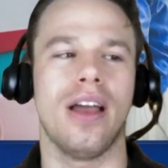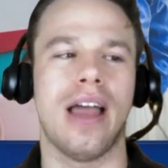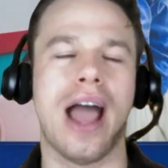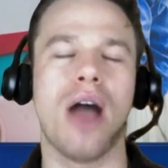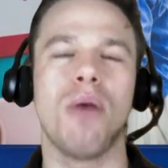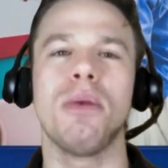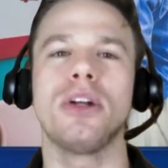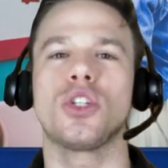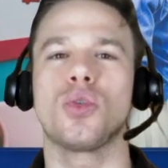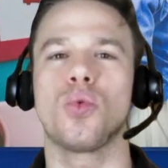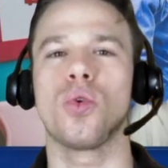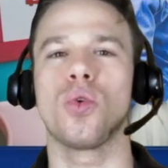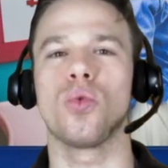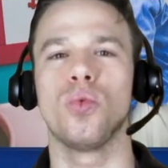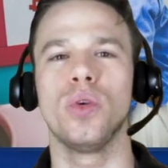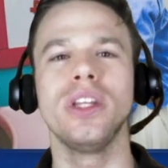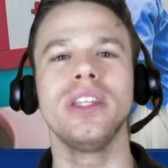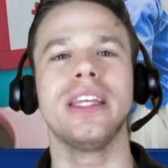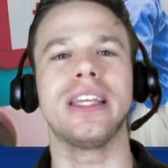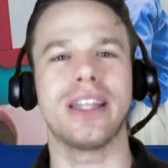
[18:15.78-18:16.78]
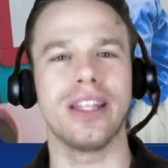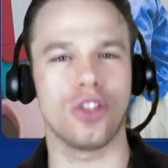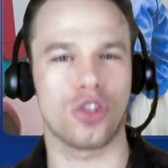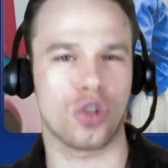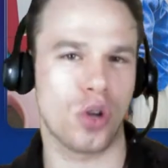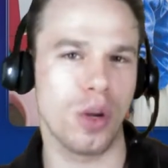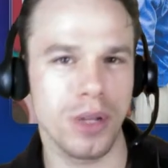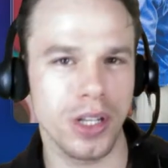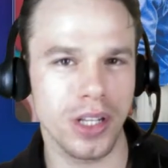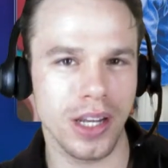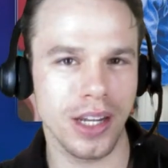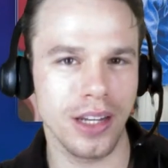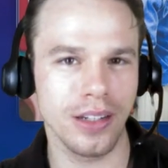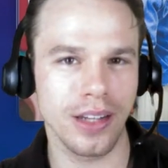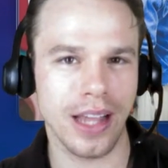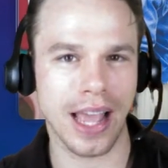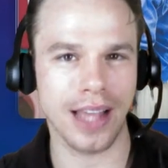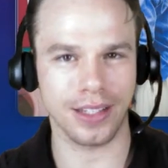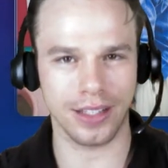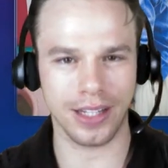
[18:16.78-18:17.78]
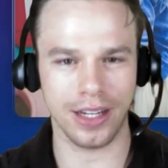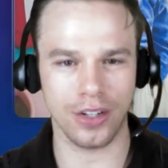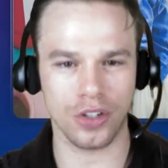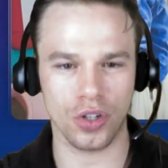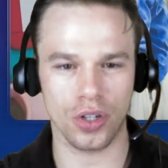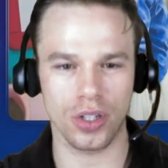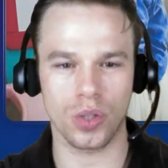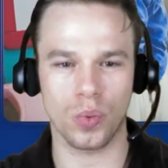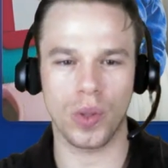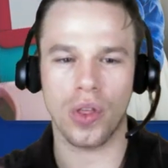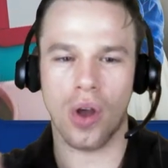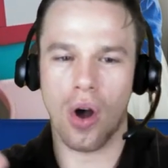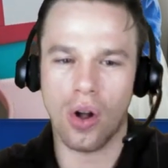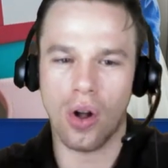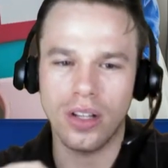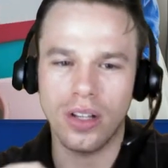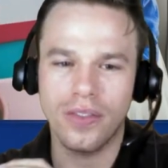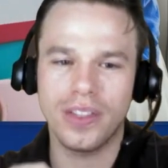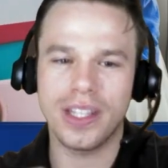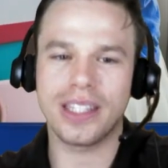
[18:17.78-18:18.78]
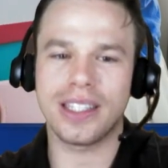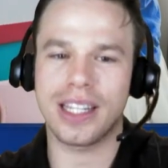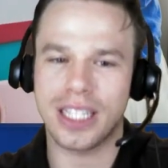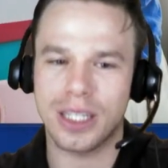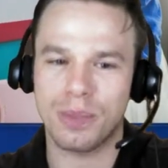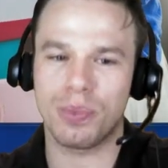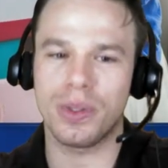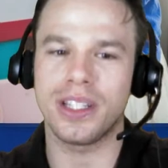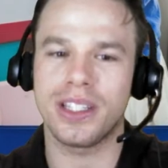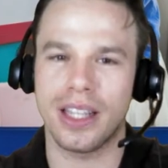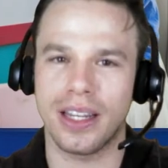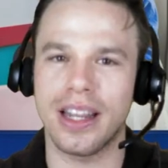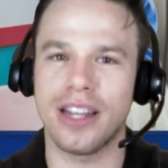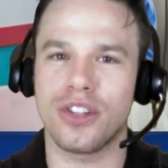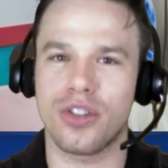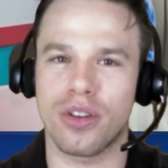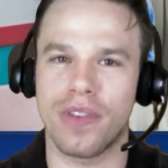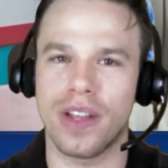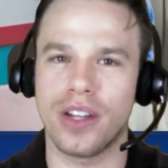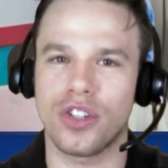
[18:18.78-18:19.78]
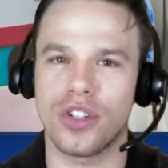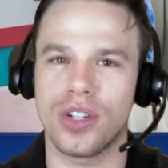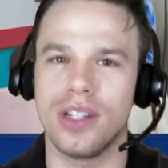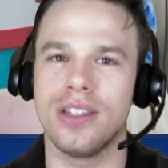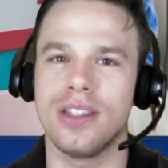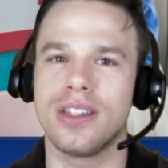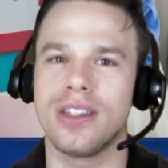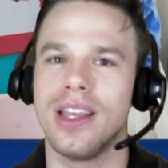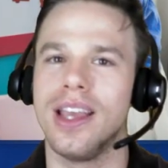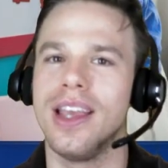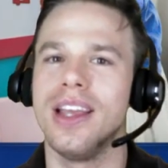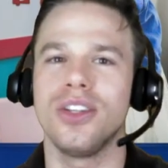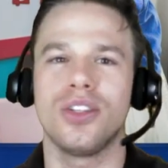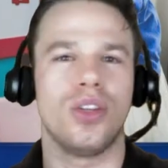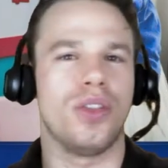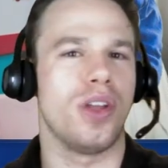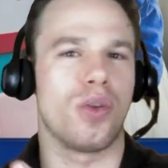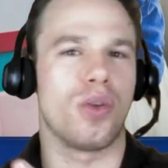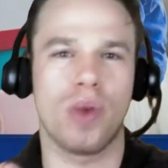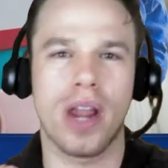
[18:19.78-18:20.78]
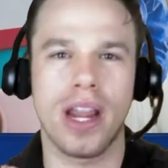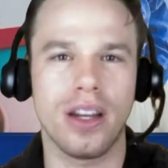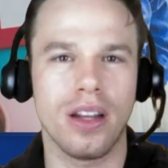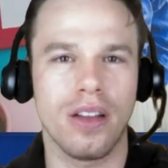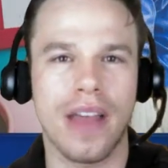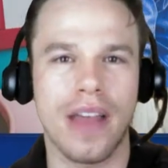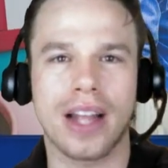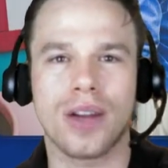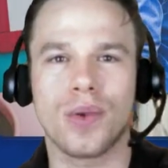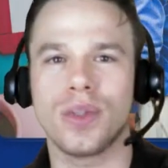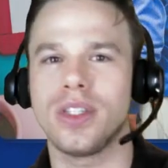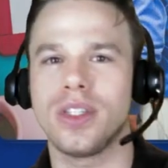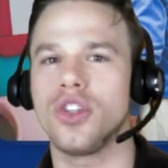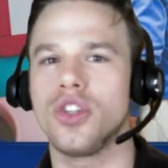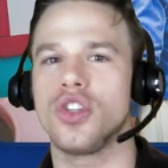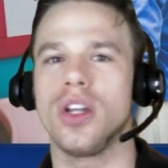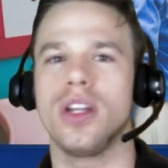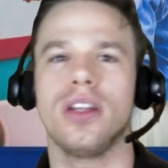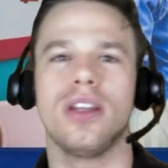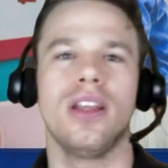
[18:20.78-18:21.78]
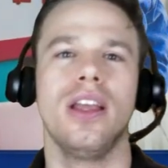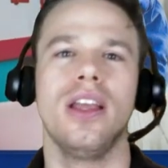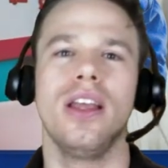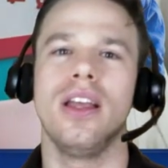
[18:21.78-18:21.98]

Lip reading: much we're really contributing as teachers with all of these explicit interventions to their rate of acquisition,